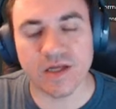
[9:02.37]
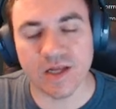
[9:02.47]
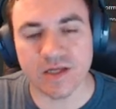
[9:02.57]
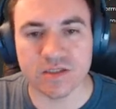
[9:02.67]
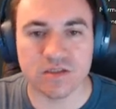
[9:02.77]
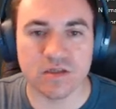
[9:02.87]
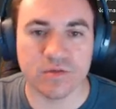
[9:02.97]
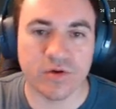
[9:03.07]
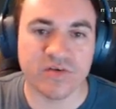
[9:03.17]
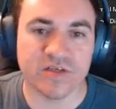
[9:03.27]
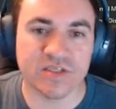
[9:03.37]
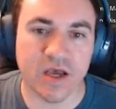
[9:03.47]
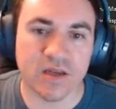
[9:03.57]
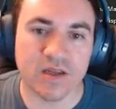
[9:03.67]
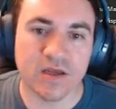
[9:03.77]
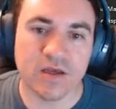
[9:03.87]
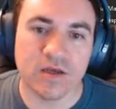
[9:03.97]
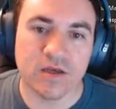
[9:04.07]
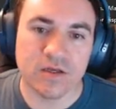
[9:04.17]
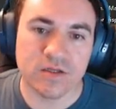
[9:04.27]
connecting to the previous guide.
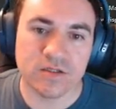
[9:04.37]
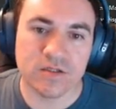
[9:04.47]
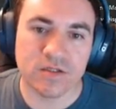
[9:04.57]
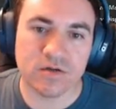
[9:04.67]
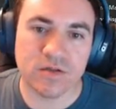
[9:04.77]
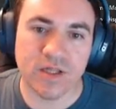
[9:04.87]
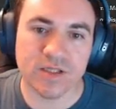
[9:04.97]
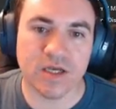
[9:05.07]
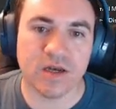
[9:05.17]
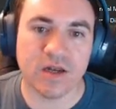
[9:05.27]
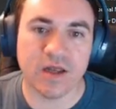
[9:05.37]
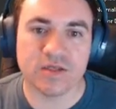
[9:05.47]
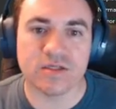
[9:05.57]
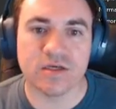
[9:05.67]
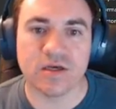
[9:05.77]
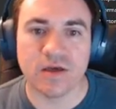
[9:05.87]
So that's kind of nice.